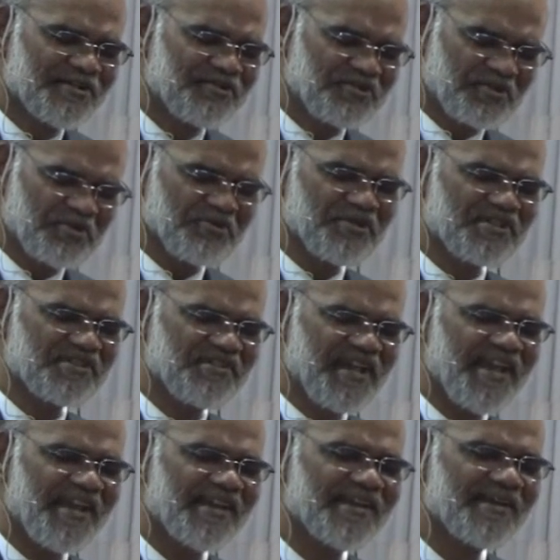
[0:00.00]
through this
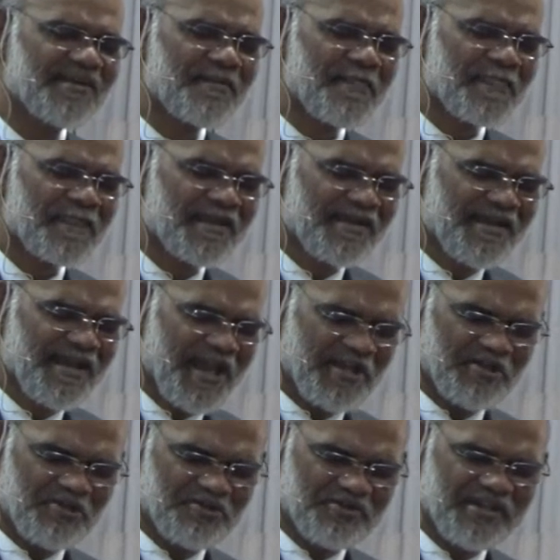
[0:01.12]
day and
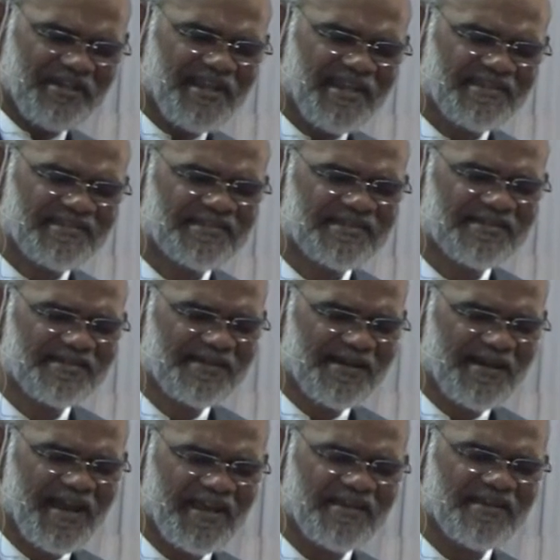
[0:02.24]
into the days
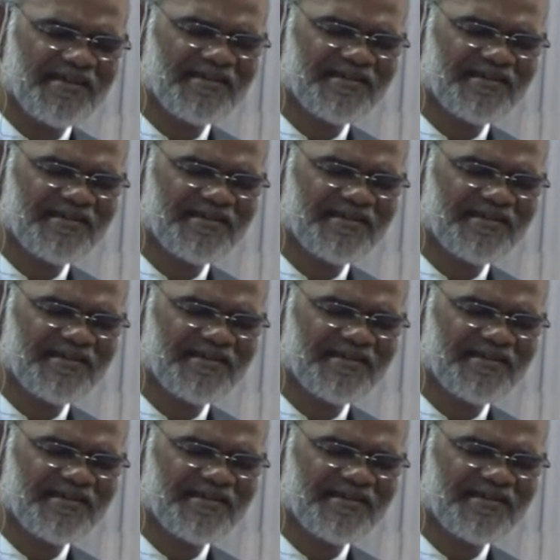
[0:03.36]
ahead.